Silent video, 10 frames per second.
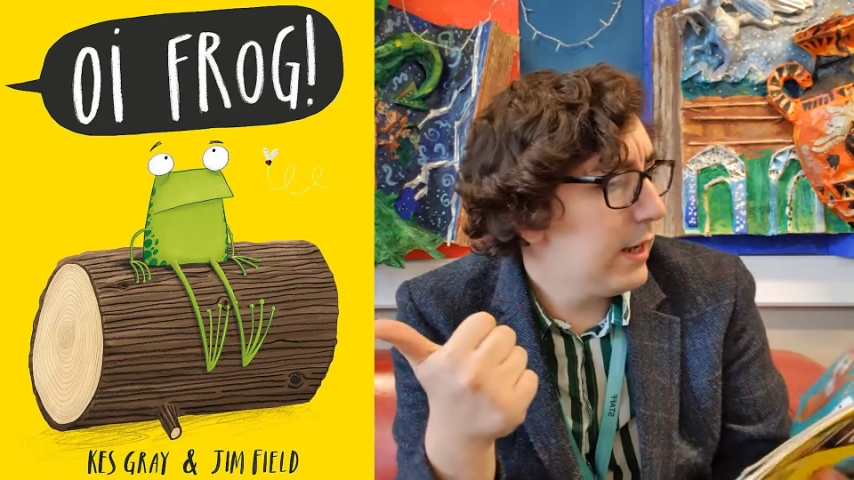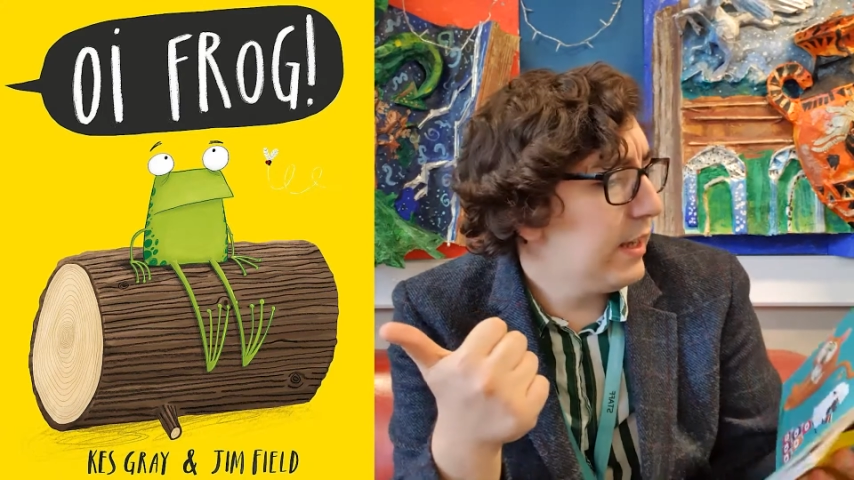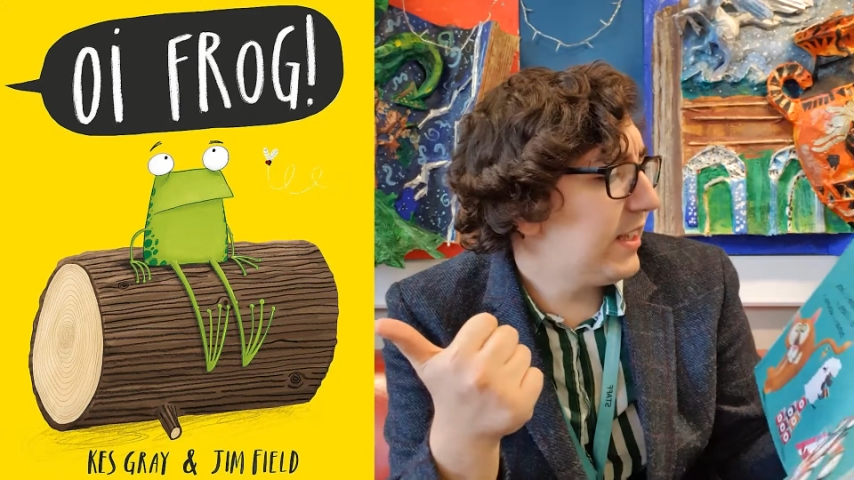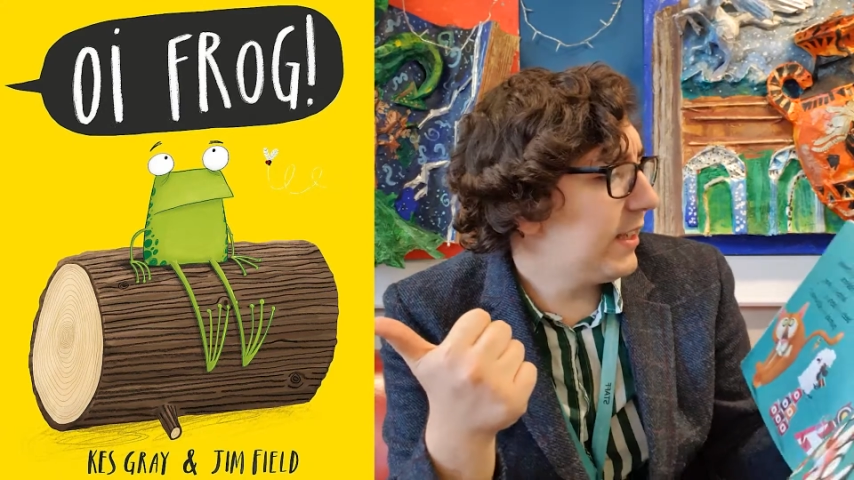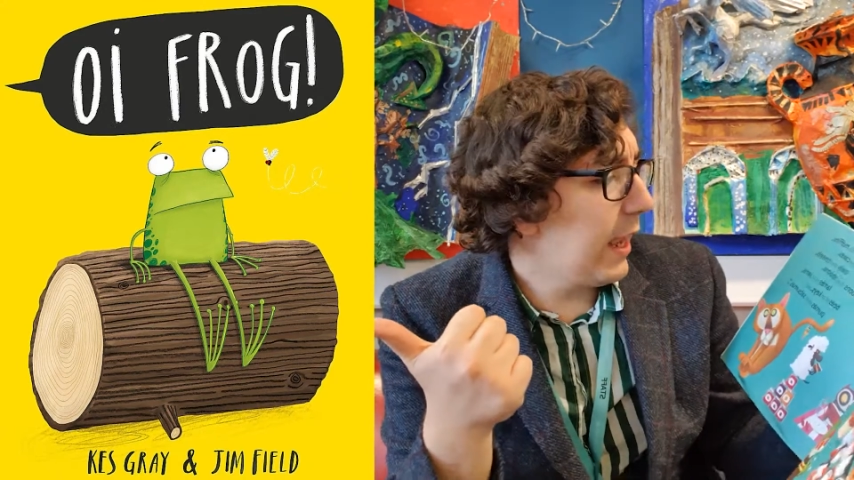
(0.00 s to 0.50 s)

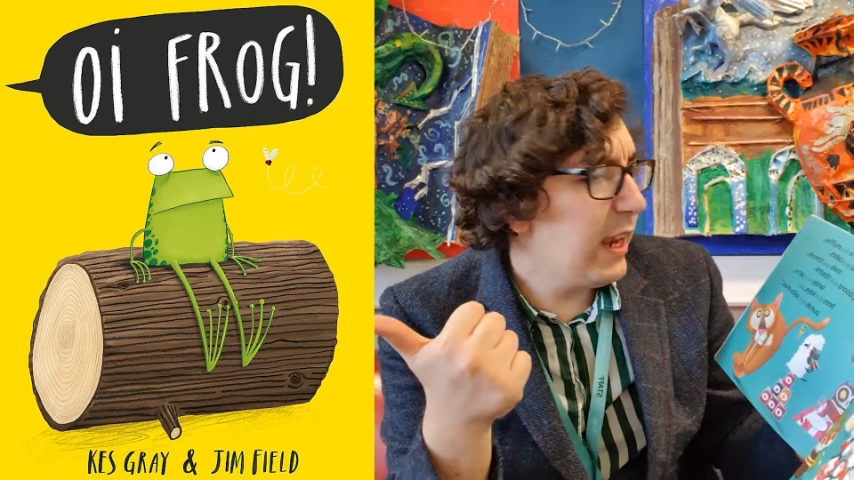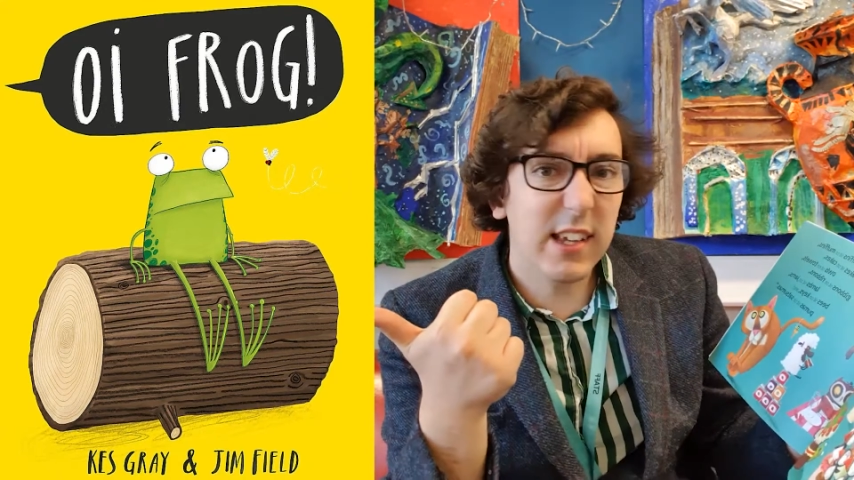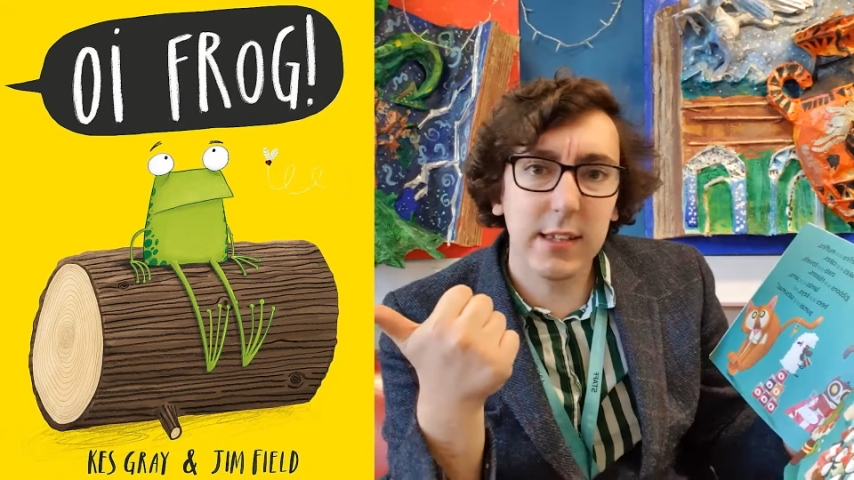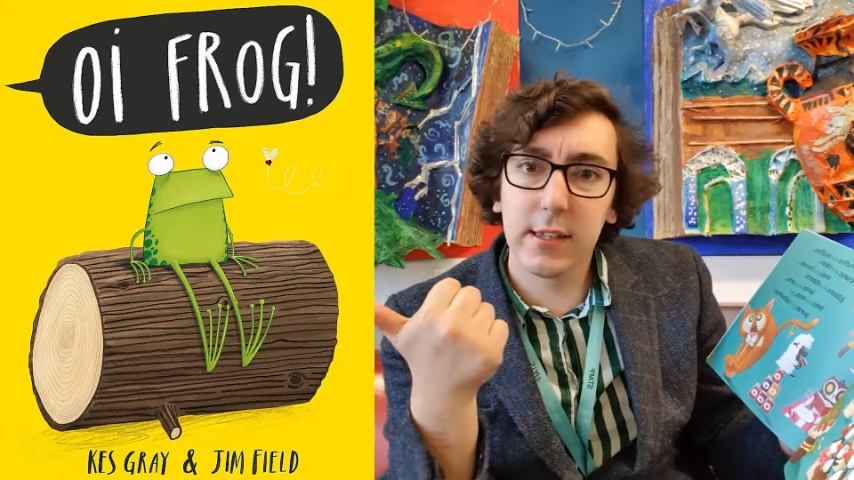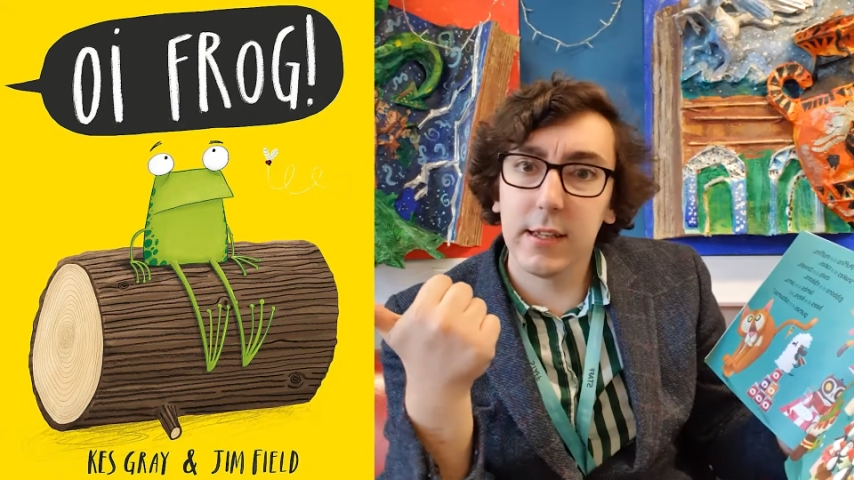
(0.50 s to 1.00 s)

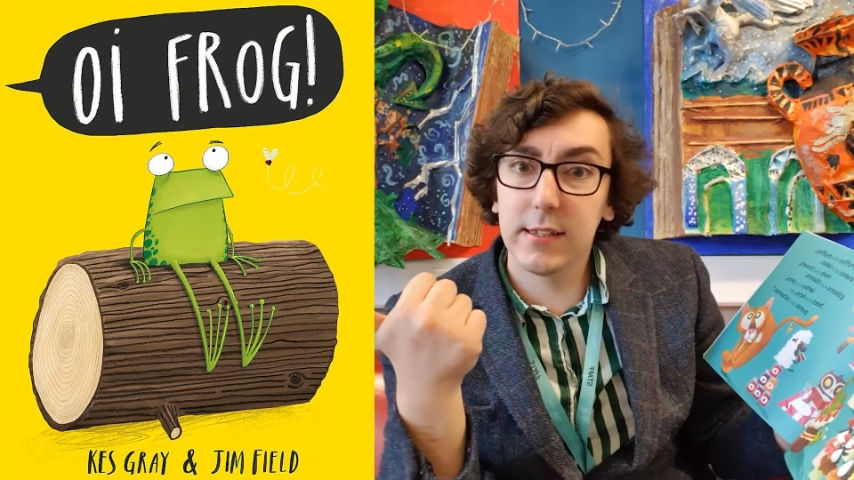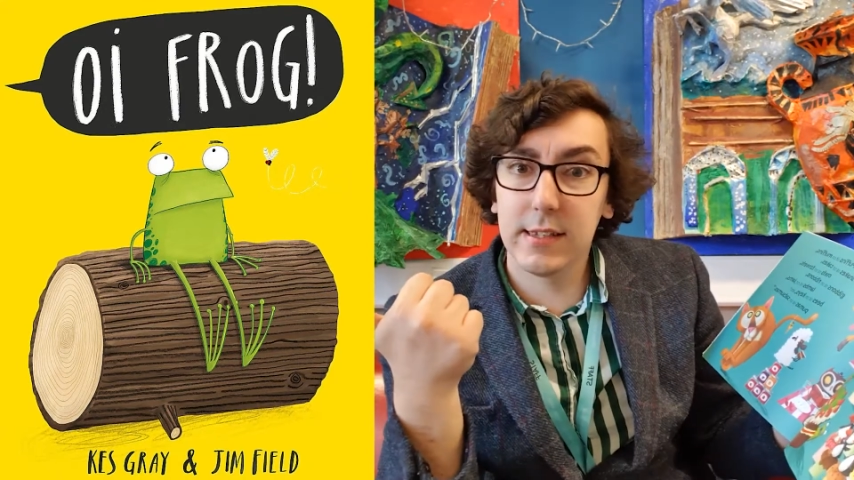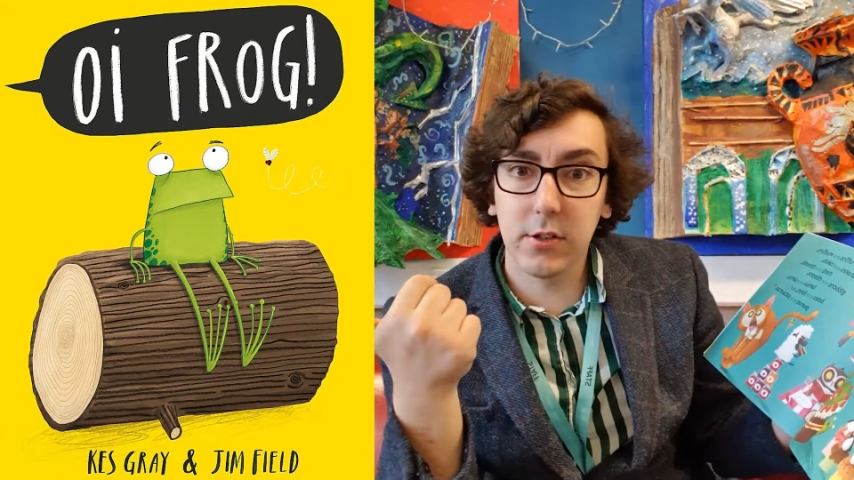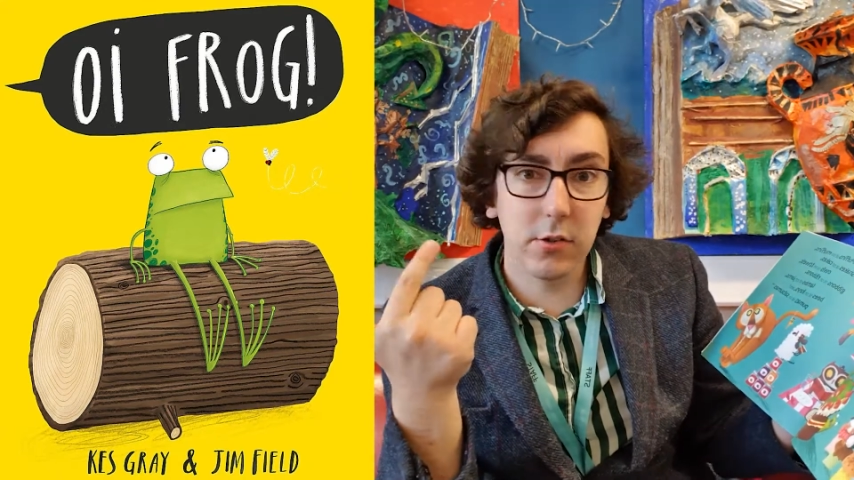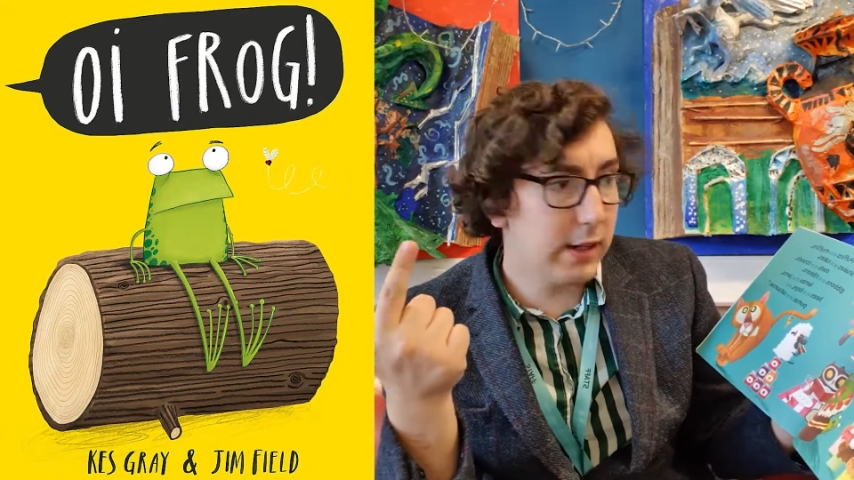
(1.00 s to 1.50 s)
Snakes sit on